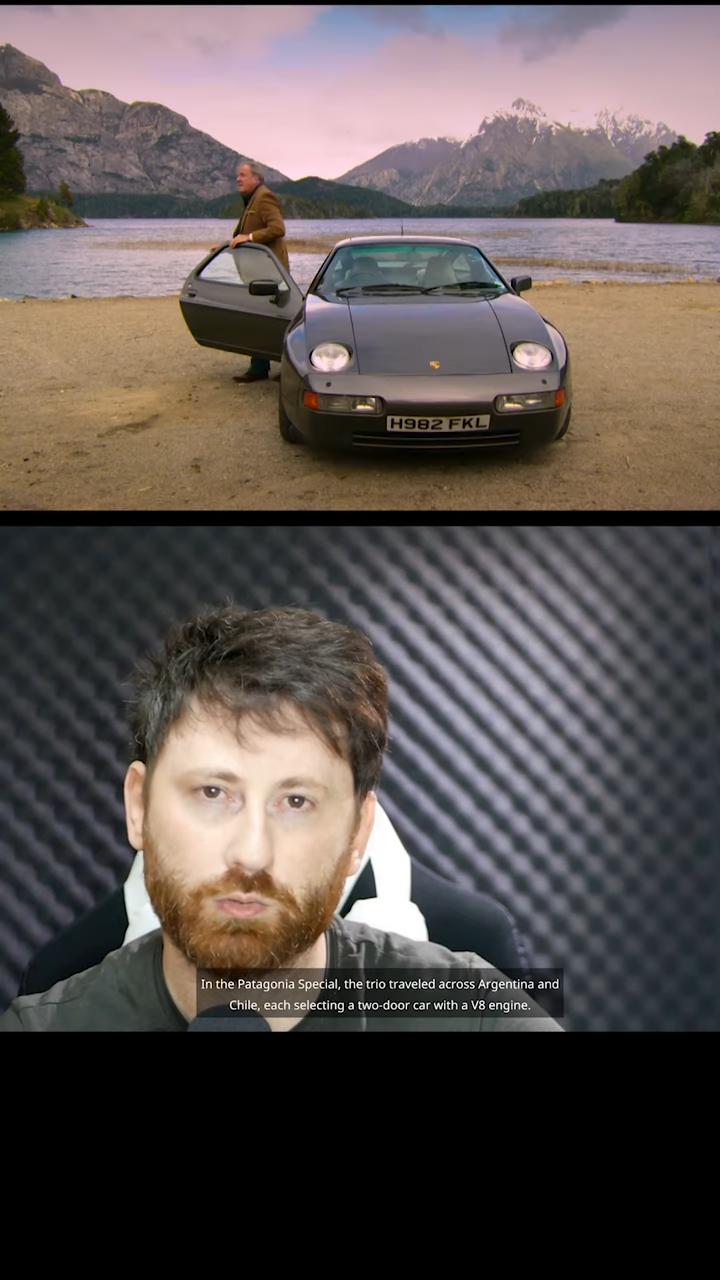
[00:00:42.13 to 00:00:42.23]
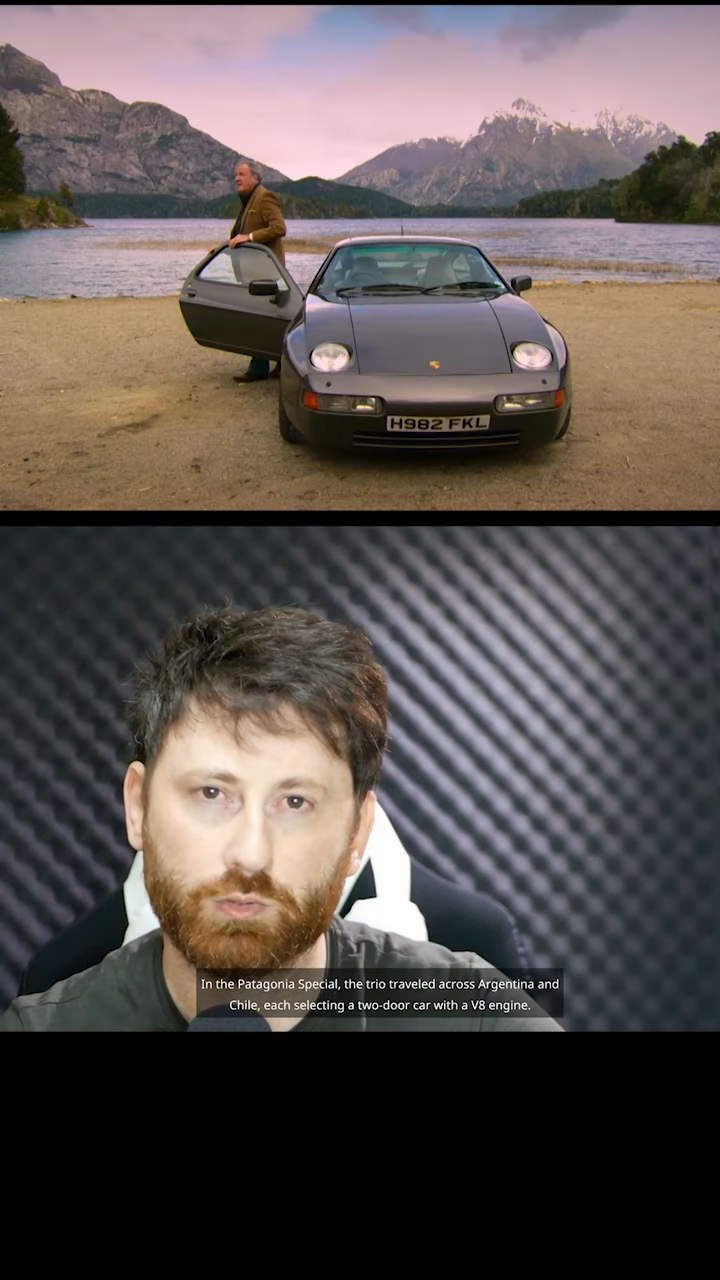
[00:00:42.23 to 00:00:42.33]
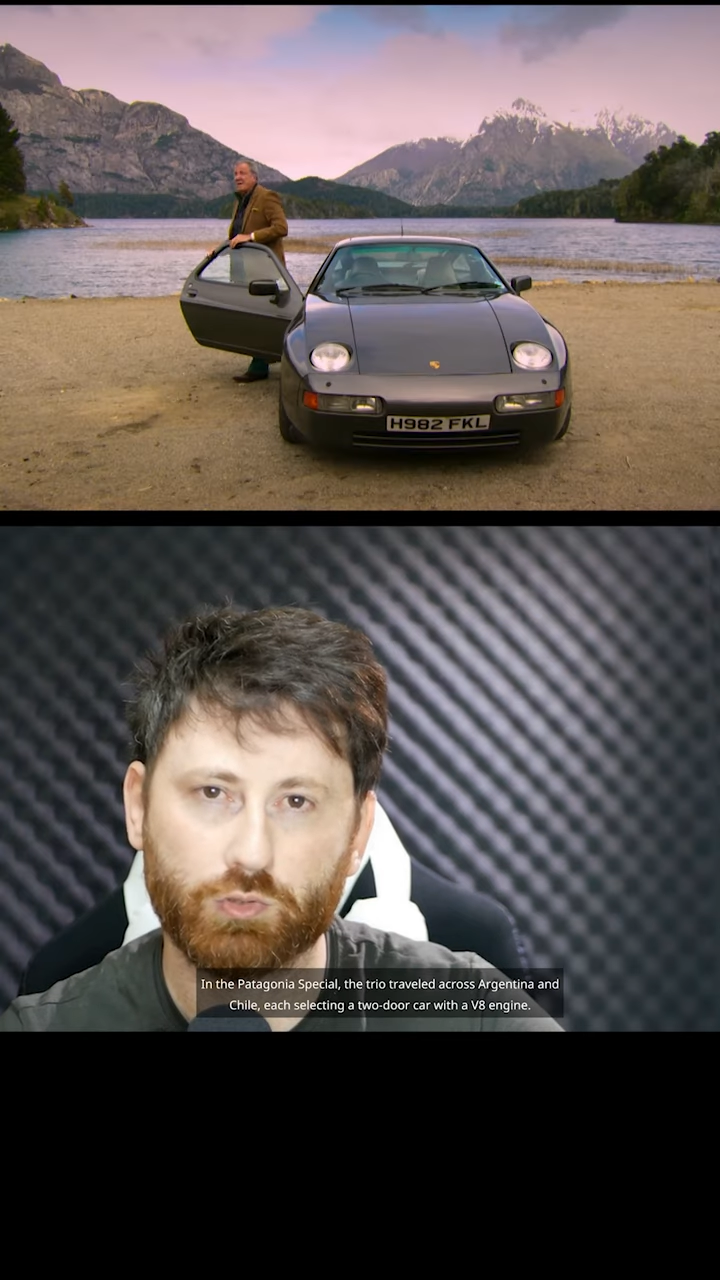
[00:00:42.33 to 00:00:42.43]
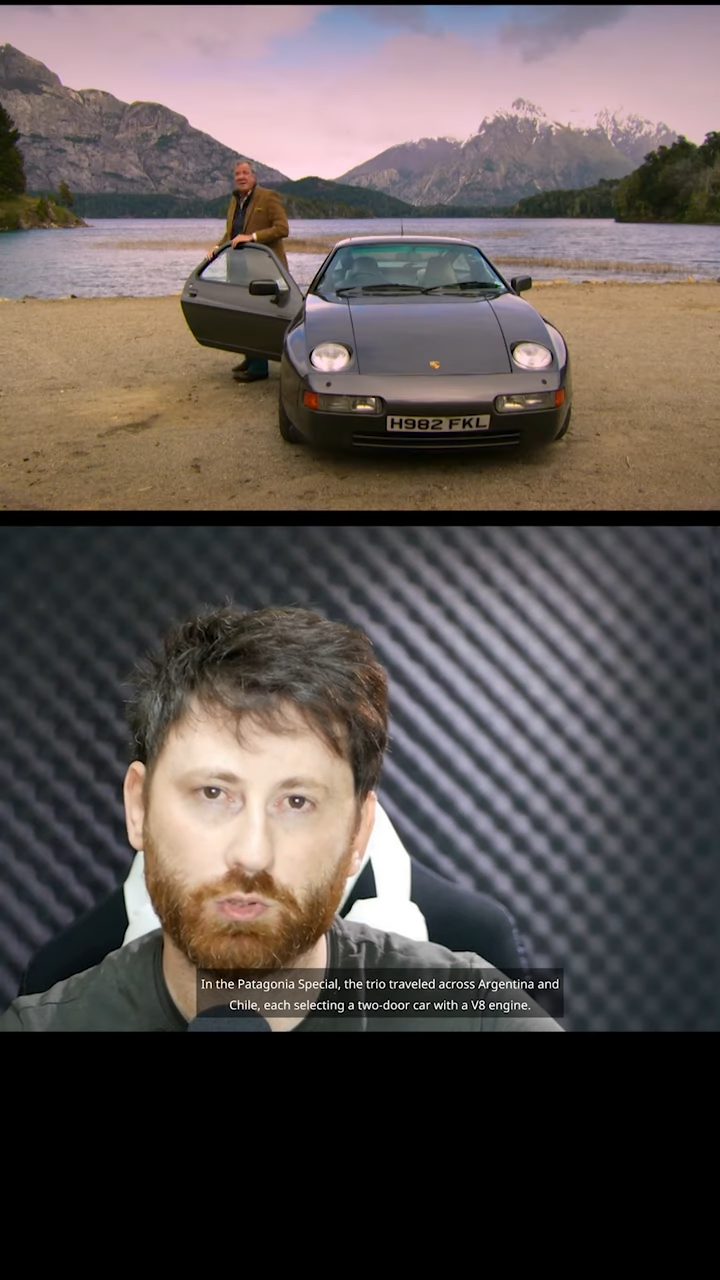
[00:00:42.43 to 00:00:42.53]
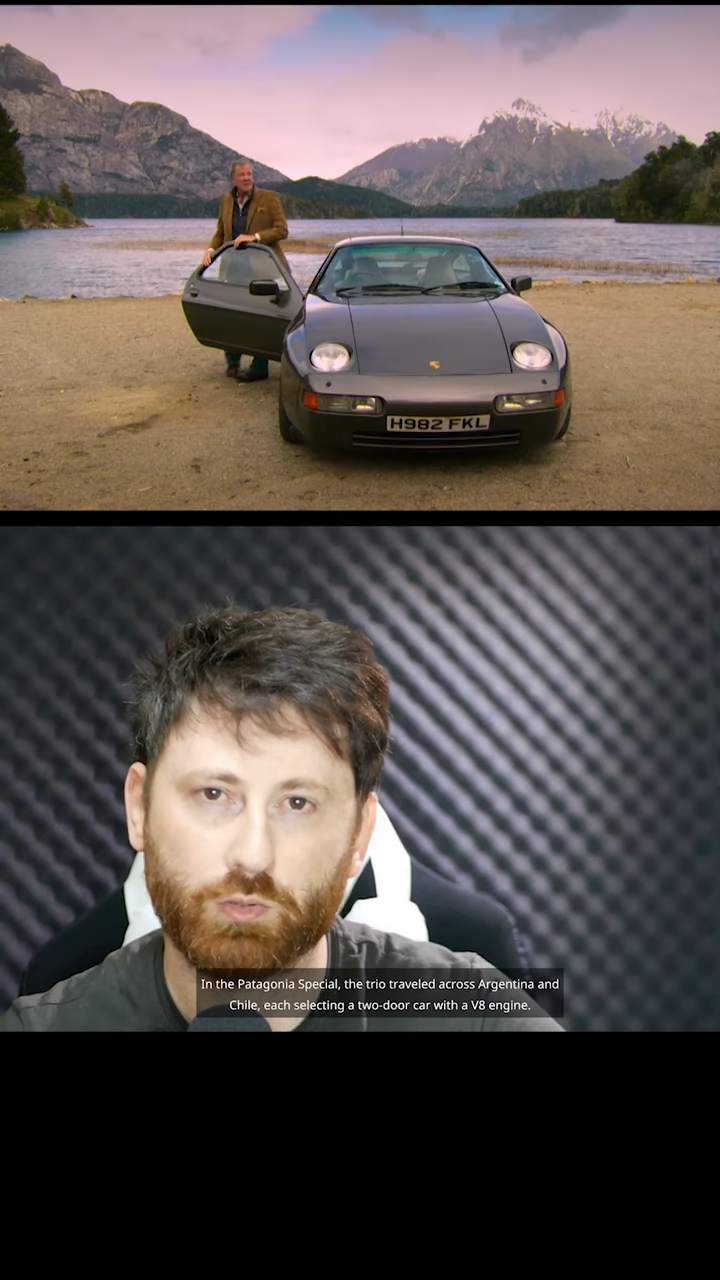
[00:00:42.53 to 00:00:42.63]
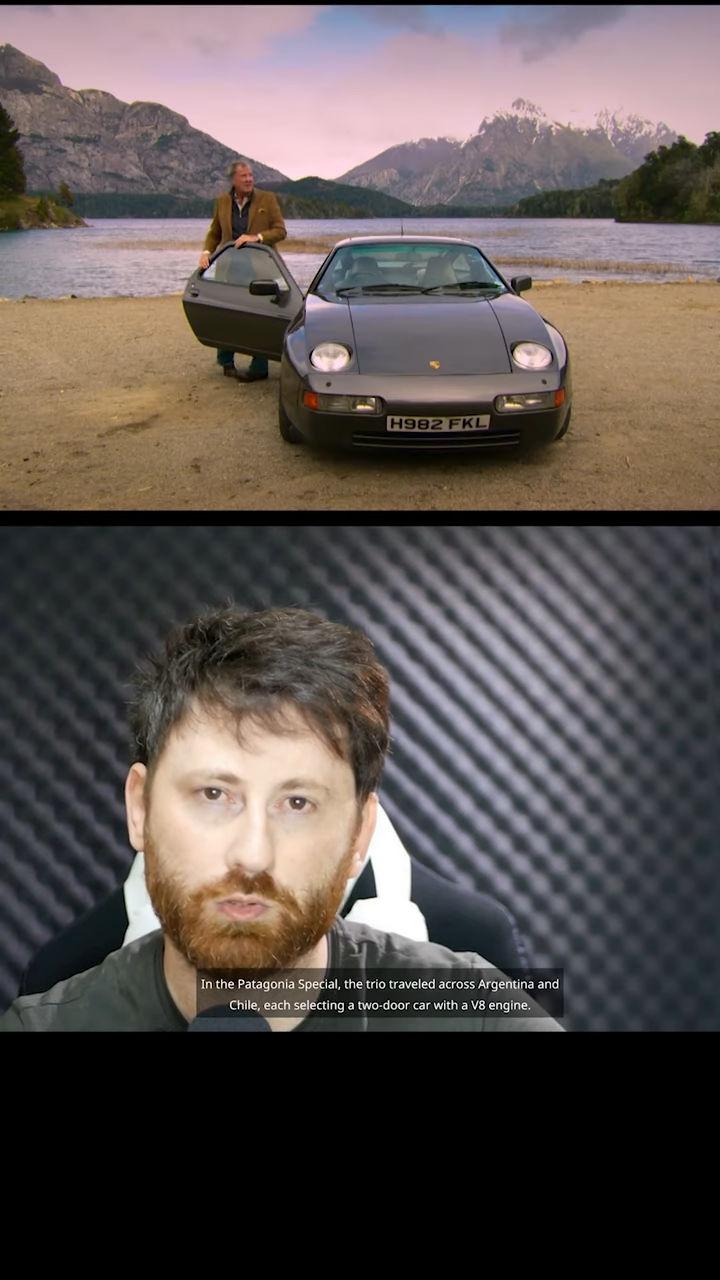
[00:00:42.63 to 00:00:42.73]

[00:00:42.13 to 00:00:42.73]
the trio